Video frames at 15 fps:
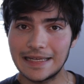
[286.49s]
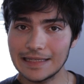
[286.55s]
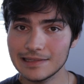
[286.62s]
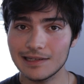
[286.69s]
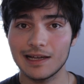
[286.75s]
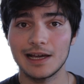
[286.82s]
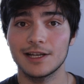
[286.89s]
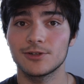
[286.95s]

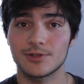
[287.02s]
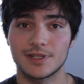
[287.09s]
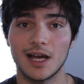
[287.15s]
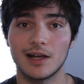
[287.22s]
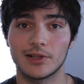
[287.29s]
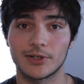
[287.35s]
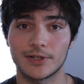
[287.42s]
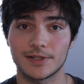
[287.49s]
it's
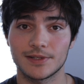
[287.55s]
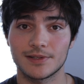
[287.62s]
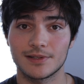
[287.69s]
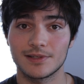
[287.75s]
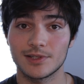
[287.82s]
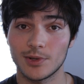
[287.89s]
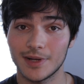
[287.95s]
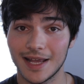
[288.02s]
$100,
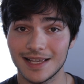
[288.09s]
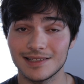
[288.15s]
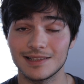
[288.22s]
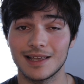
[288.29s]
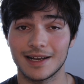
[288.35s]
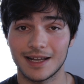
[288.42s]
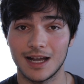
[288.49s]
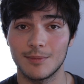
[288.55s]
so it has a
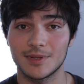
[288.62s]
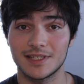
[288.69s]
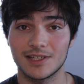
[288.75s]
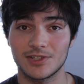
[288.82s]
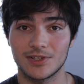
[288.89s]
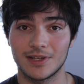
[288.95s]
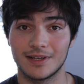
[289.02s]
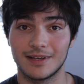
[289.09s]
lot of
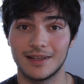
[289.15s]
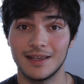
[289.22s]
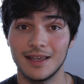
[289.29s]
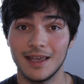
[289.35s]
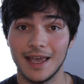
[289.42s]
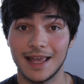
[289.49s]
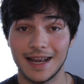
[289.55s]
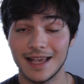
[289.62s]
competition,
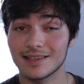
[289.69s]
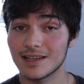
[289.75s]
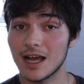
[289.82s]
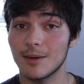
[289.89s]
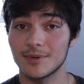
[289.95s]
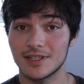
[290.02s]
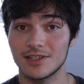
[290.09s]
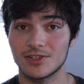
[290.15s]
and has
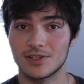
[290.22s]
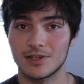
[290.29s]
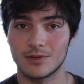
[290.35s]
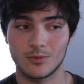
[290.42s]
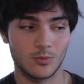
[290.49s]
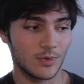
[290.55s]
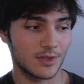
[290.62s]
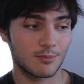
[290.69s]

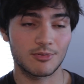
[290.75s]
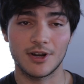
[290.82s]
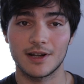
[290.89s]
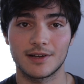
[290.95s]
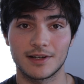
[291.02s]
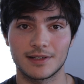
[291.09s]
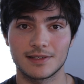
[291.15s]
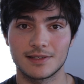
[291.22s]
competition with
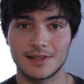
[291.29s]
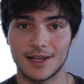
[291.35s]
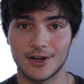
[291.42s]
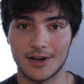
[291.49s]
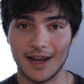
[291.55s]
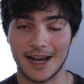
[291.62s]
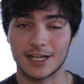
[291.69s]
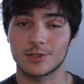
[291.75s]
products that
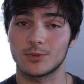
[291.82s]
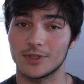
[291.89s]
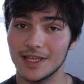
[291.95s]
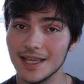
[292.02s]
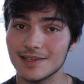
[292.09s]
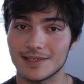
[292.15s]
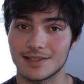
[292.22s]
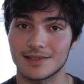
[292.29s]
are actual
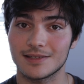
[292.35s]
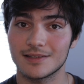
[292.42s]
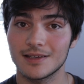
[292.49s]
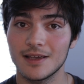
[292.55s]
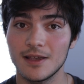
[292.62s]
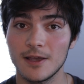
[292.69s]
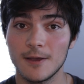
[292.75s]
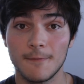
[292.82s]
cases.
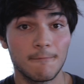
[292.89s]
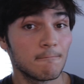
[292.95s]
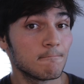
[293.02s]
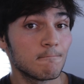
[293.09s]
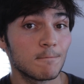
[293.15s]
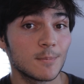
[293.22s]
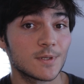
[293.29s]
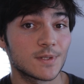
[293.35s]

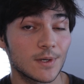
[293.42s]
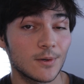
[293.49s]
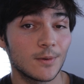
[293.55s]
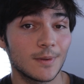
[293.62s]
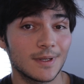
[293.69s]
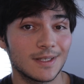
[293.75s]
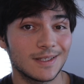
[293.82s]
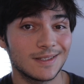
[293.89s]

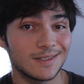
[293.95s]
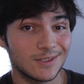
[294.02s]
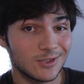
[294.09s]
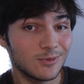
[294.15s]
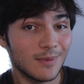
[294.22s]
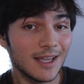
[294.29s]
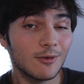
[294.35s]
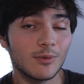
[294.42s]
So
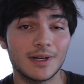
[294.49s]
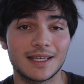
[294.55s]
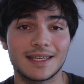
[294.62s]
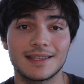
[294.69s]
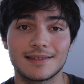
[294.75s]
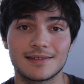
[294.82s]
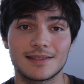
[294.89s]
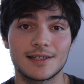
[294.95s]
you might want to
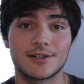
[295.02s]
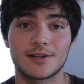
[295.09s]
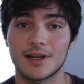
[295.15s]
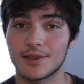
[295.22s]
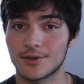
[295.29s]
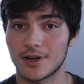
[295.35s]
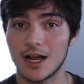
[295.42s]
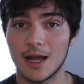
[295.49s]
consider
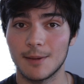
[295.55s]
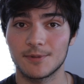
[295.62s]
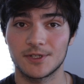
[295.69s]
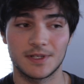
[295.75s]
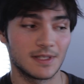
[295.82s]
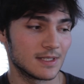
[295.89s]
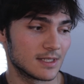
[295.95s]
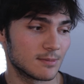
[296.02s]
other
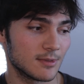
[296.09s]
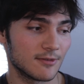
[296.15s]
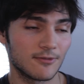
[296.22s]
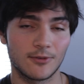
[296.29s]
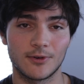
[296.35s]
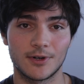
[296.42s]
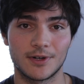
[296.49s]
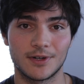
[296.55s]
options
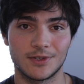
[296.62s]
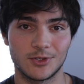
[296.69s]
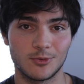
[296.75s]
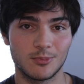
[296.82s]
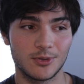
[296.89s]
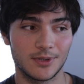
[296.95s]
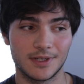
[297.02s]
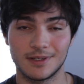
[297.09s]
before you
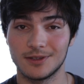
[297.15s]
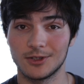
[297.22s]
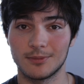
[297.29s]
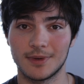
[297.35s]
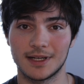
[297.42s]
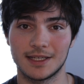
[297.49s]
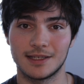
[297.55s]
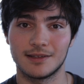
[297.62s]
put your
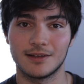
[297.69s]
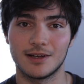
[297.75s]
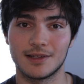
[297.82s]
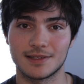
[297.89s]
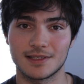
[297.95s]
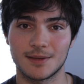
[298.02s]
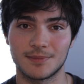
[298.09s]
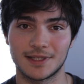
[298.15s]
money
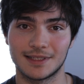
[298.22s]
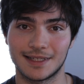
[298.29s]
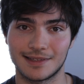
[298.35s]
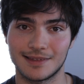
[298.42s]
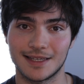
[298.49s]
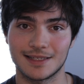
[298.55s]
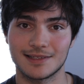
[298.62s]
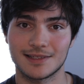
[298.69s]
on something
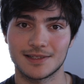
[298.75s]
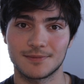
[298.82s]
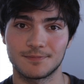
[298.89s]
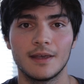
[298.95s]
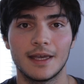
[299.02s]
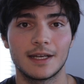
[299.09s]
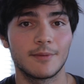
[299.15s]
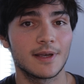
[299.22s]
like this.
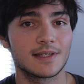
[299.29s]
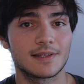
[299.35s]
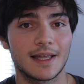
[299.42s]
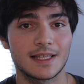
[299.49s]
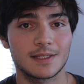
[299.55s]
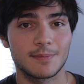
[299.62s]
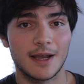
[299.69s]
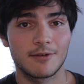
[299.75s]
Anyways,
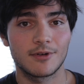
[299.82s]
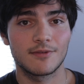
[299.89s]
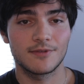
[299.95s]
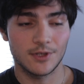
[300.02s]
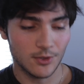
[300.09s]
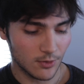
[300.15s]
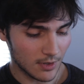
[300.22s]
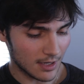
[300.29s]
that's my
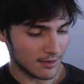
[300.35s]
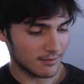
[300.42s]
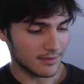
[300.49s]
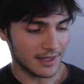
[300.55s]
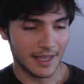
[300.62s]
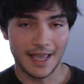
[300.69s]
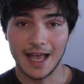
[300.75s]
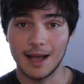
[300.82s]
review of
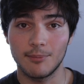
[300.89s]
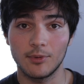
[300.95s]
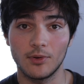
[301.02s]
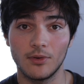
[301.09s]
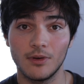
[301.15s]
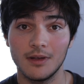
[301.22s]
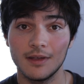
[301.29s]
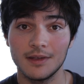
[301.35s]
the
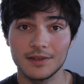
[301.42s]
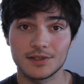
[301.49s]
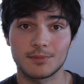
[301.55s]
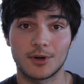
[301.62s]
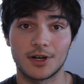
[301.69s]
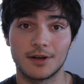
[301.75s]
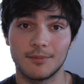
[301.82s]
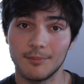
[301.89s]
Apple
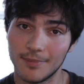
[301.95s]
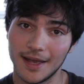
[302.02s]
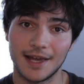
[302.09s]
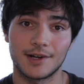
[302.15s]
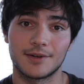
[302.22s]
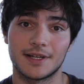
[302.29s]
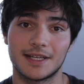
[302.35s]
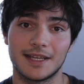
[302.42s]
Smart
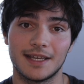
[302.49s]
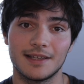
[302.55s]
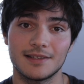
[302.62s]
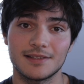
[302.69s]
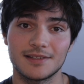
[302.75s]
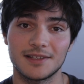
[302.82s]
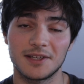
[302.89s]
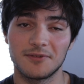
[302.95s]
Battery
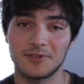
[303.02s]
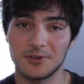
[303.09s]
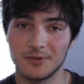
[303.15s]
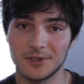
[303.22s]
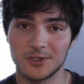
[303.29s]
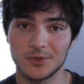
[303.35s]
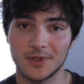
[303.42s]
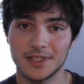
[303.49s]
Case. If you
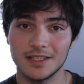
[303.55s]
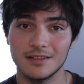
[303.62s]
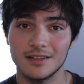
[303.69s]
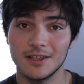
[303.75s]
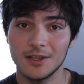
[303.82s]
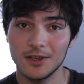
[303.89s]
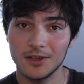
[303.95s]
enjoyed it,